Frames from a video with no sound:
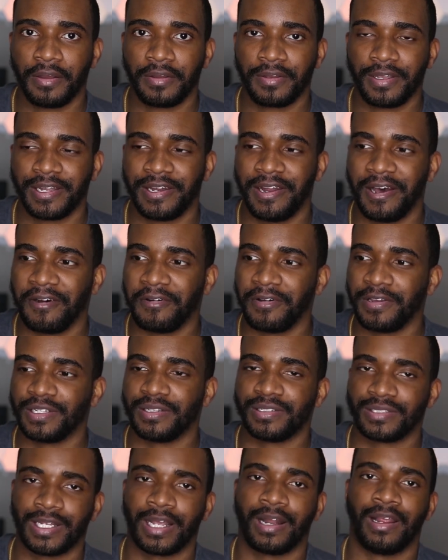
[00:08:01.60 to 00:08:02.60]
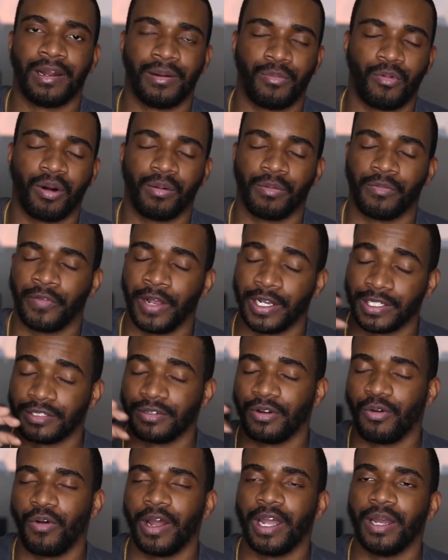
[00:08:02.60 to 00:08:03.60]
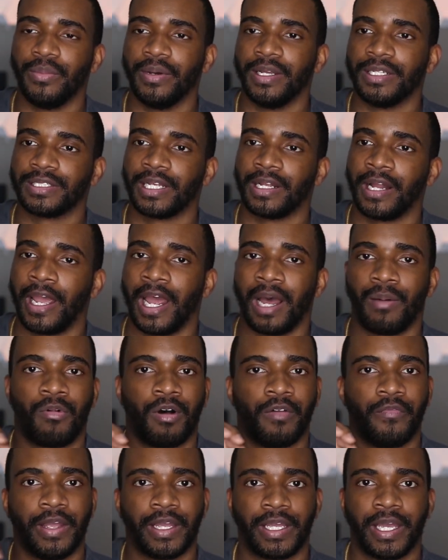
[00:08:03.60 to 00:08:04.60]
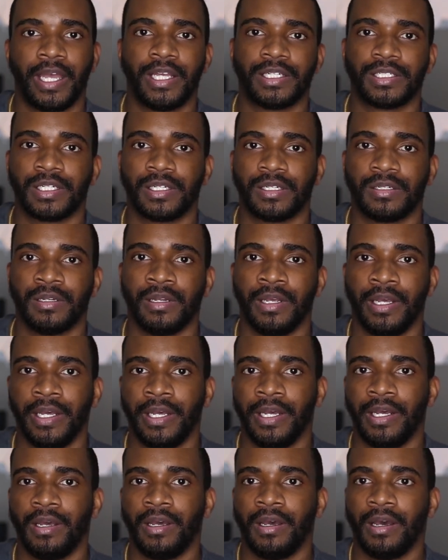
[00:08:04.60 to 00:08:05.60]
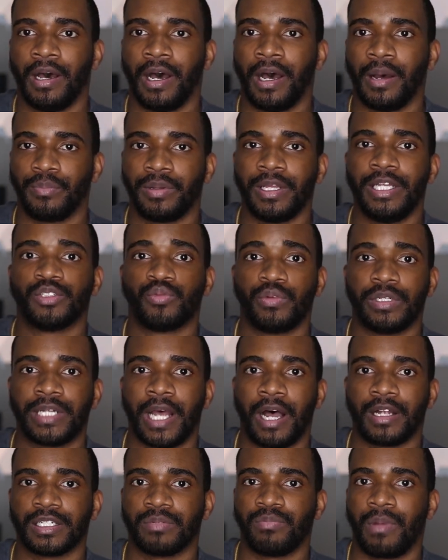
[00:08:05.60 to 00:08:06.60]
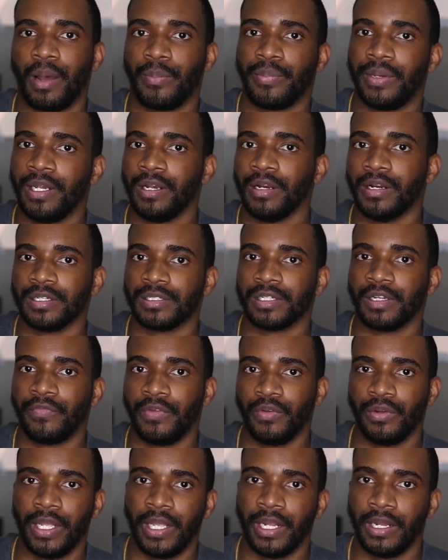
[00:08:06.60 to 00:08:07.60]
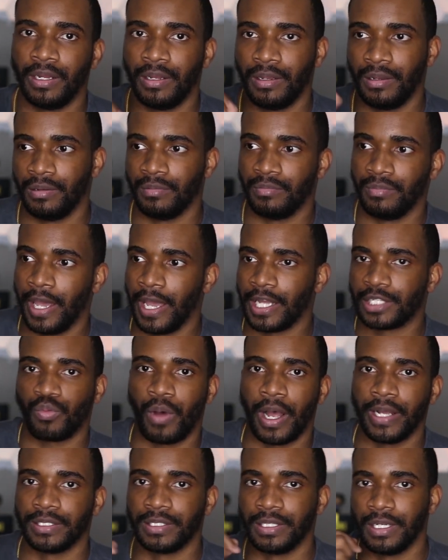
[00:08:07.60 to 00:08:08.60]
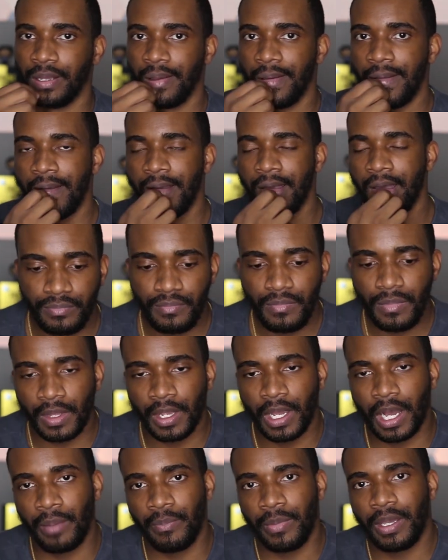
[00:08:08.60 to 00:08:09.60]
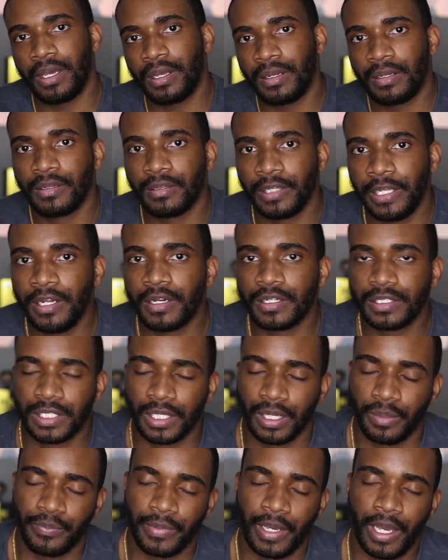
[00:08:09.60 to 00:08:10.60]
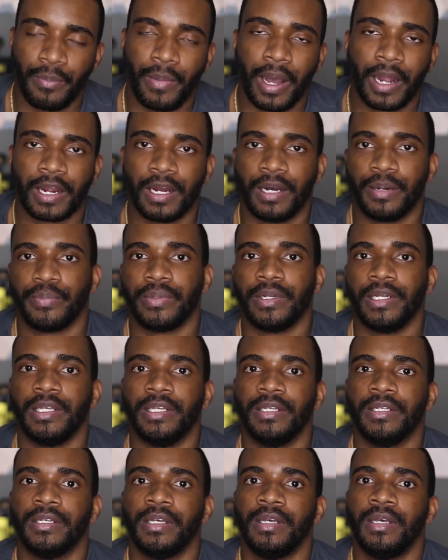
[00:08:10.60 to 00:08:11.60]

You know, it said it in a more professional way, but it said, hey, I'm on vacation. Uh, please reach out to my peers if you need it, XYZ. I'm in leadership at my company